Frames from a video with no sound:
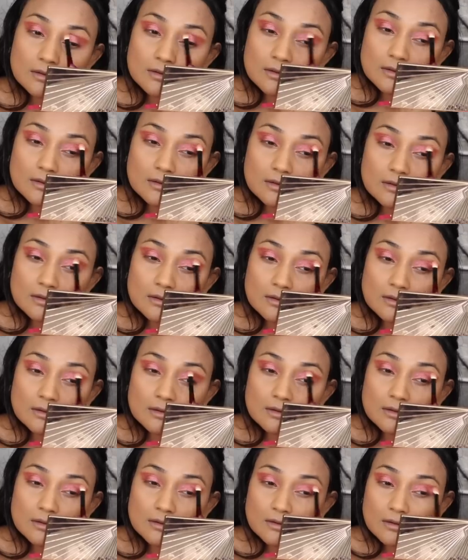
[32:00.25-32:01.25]

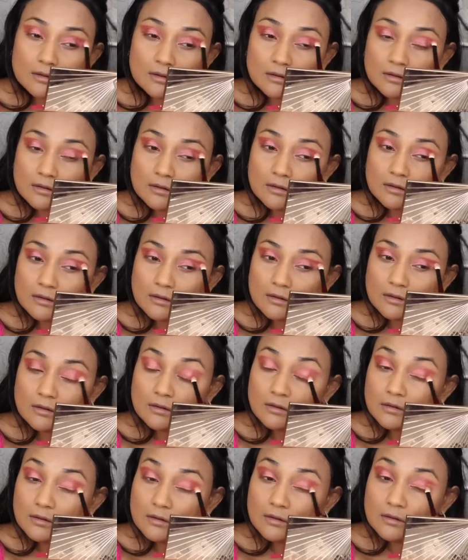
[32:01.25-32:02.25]

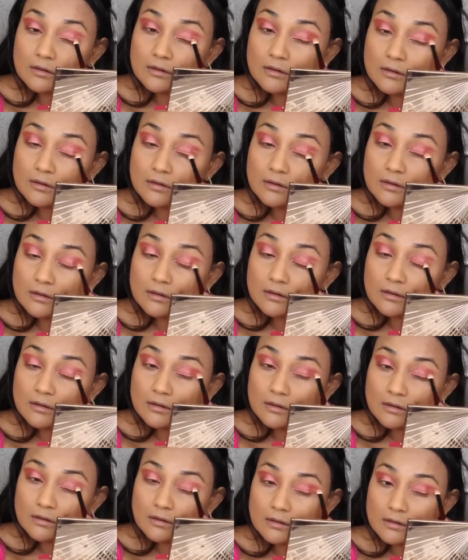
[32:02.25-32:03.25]

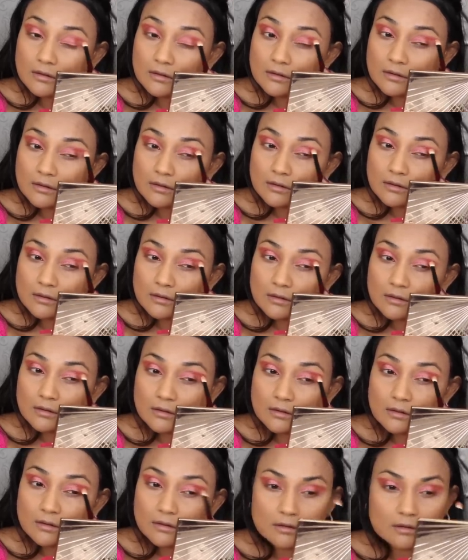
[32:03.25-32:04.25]

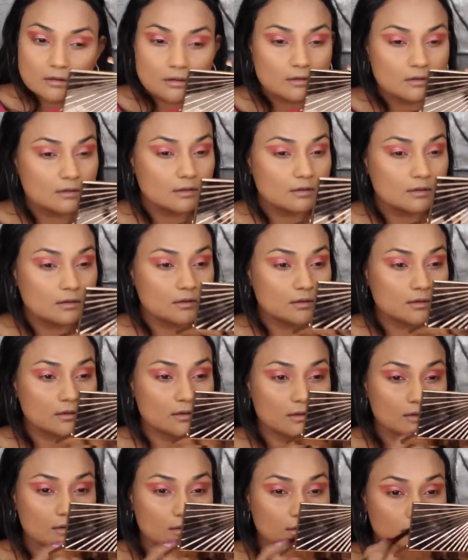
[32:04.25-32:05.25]

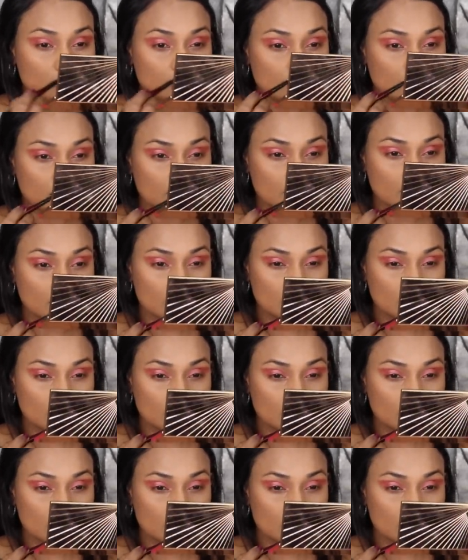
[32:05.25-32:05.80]
(no one is talking)